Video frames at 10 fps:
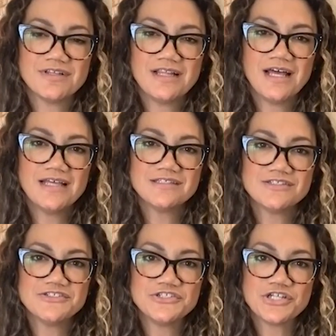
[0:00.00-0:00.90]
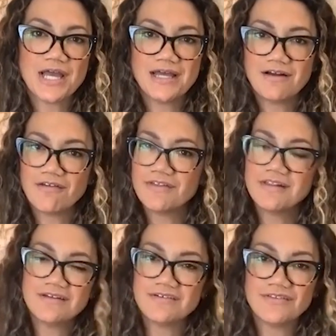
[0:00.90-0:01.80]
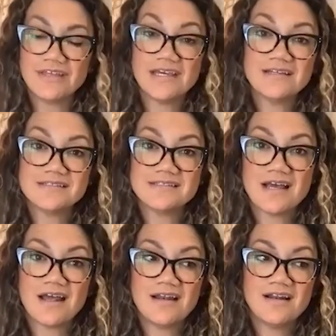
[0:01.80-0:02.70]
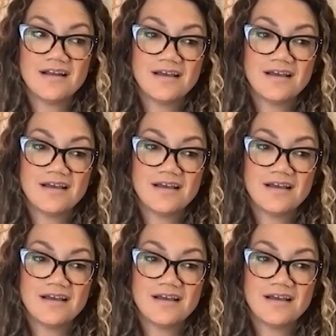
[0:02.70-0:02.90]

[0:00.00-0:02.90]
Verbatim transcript: let's shed all the little things that